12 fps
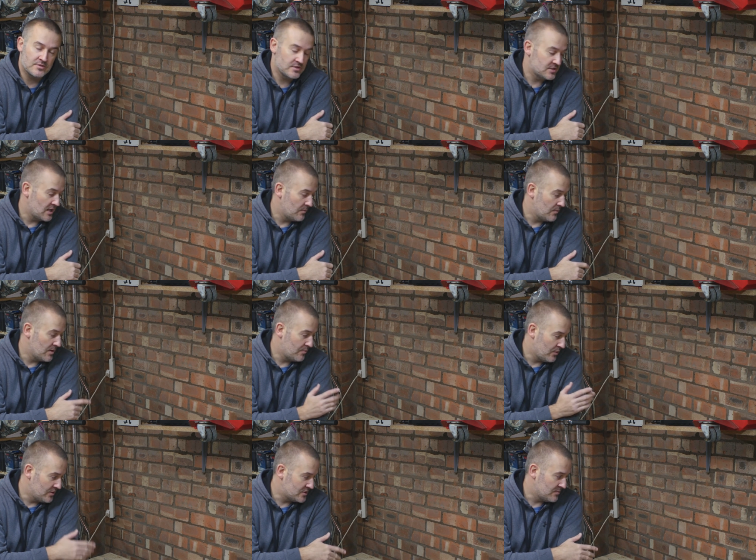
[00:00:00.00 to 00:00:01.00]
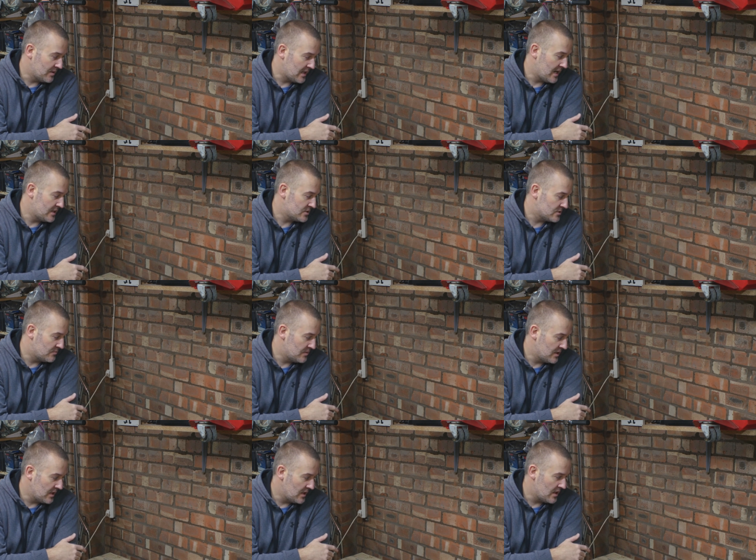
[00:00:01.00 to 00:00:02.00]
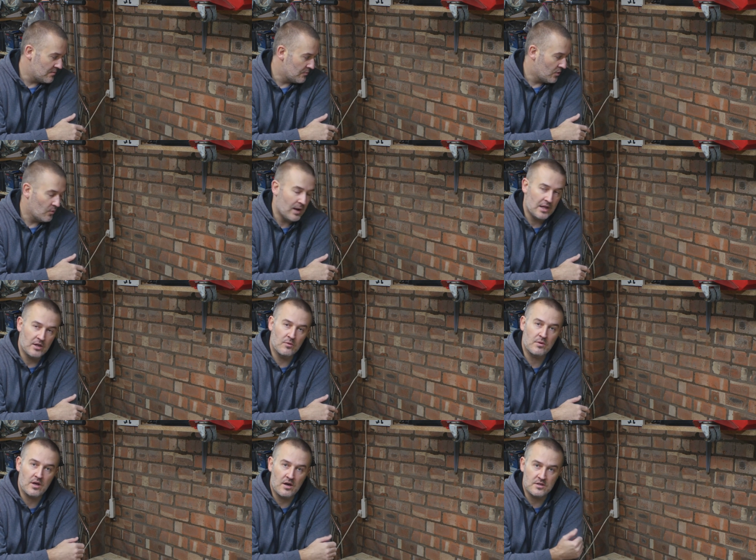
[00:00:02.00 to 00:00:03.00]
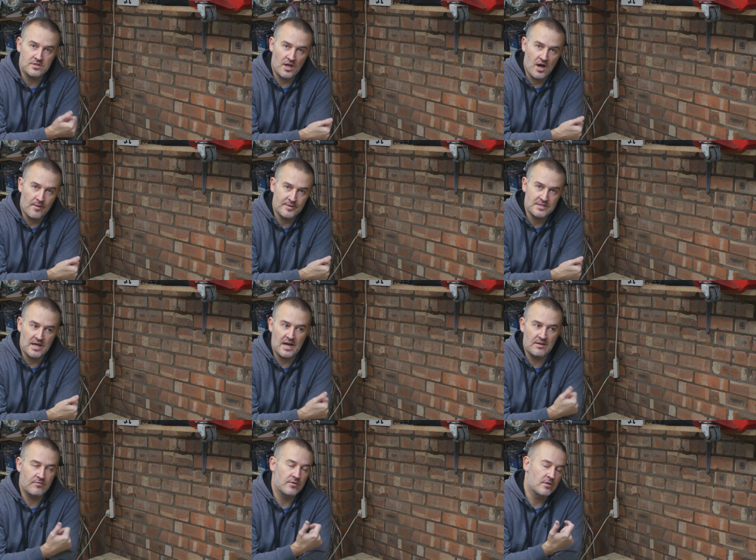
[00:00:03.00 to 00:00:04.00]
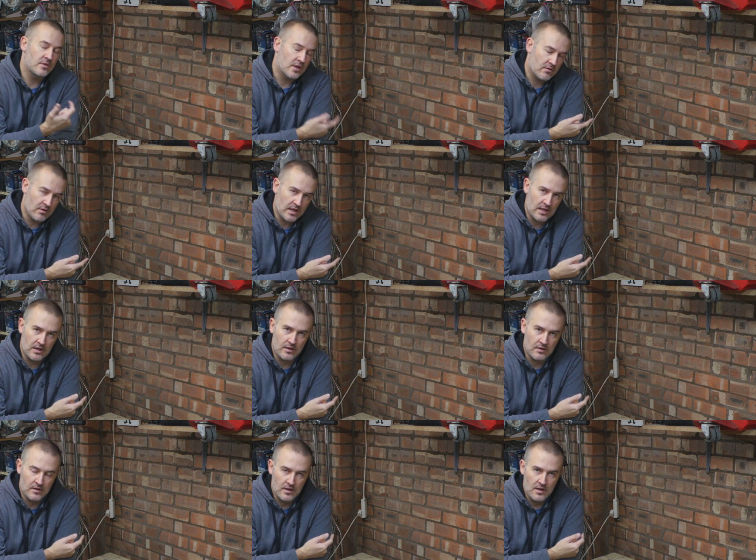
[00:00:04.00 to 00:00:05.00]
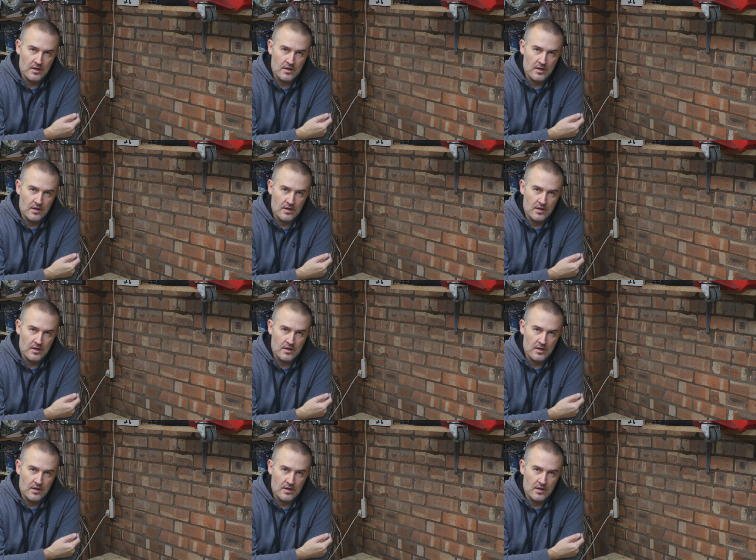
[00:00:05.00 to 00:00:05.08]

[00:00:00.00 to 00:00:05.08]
As I say, we want to put this up against some of the more well-known cars, the Armour Typhoon, the Creighton,